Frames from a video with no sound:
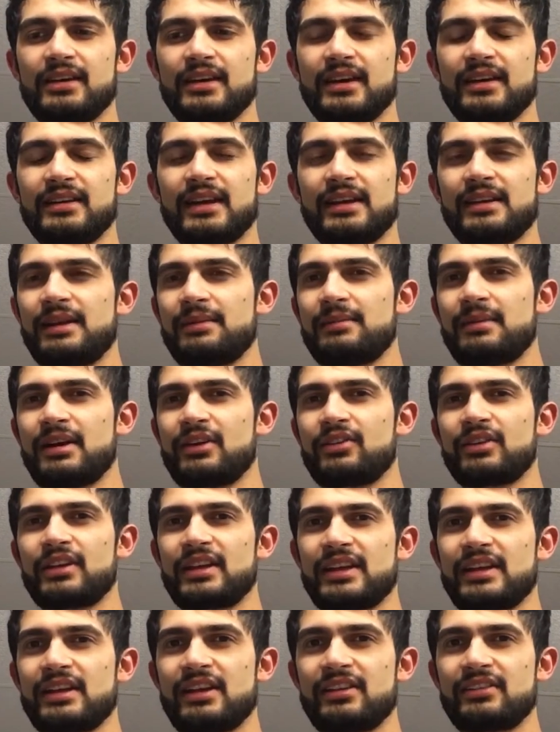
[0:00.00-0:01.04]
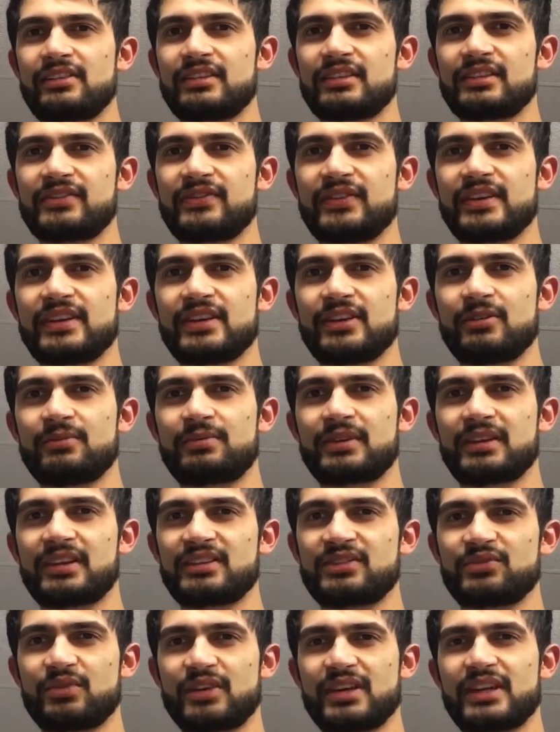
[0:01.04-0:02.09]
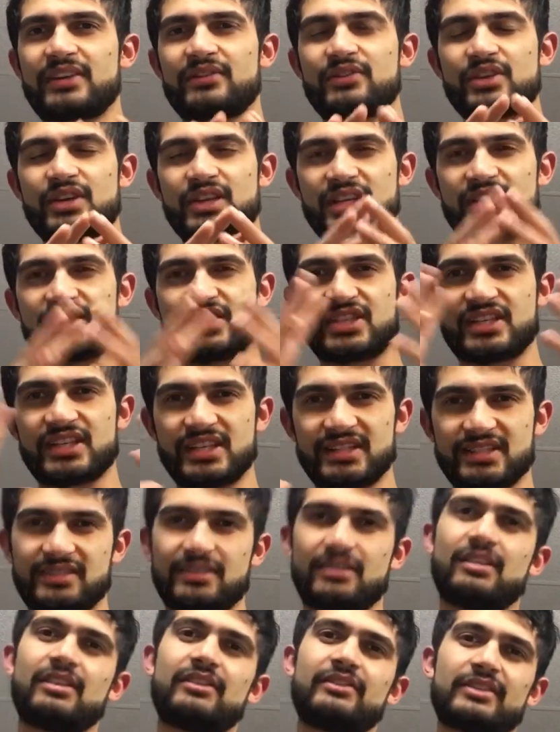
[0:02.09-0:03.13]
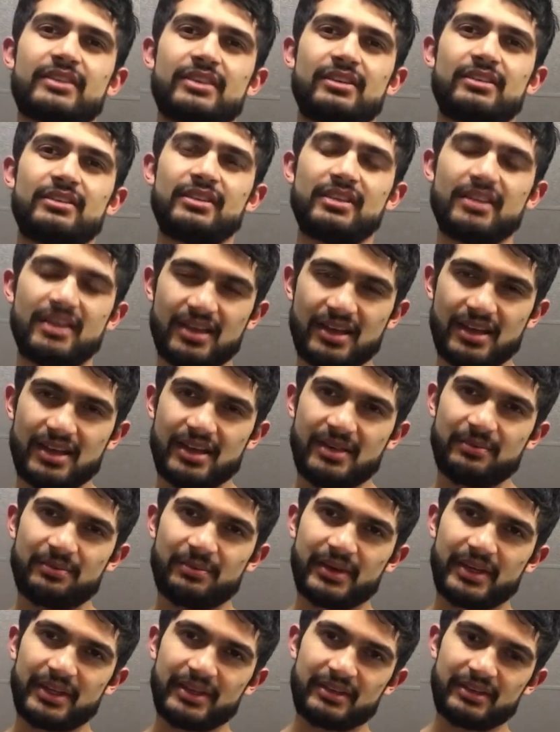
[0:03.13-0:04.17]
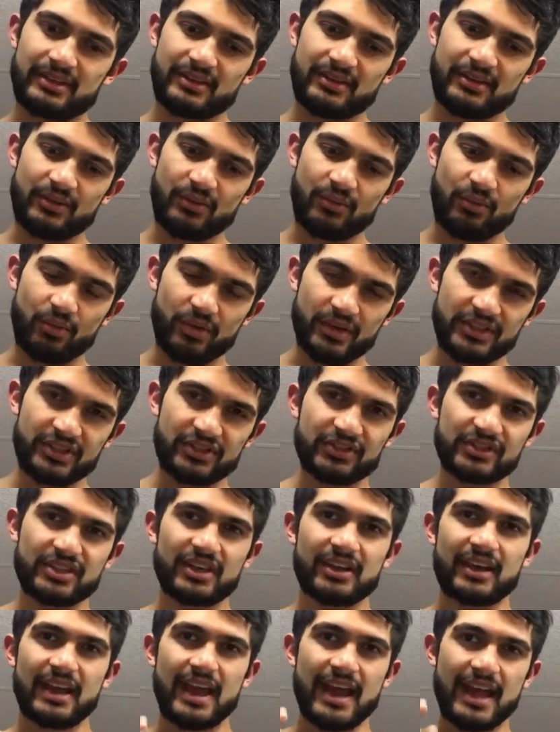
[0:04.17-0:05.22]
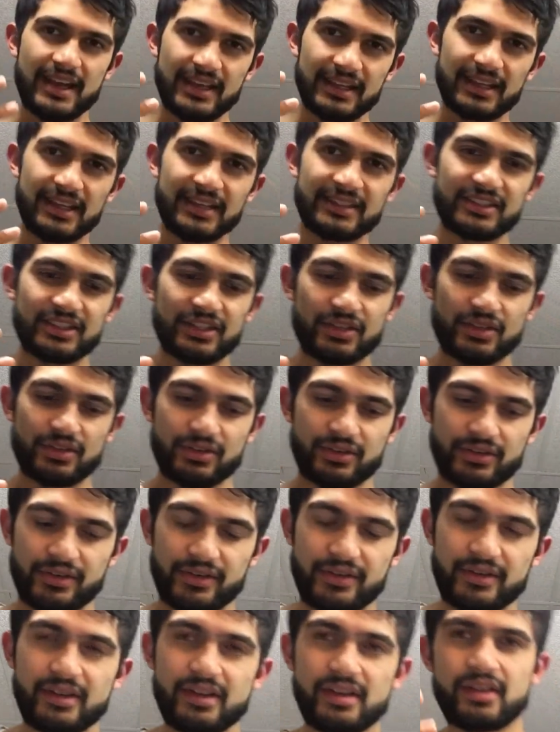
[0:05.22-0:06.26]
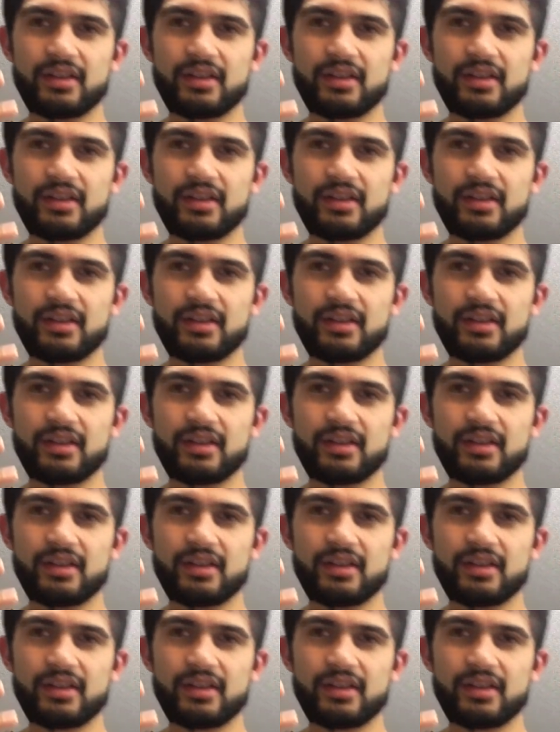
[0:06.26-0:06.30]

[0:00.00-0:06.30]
and, and I'm not going to get into this video because I just want to give you a gist of it all. But once you start analyzing your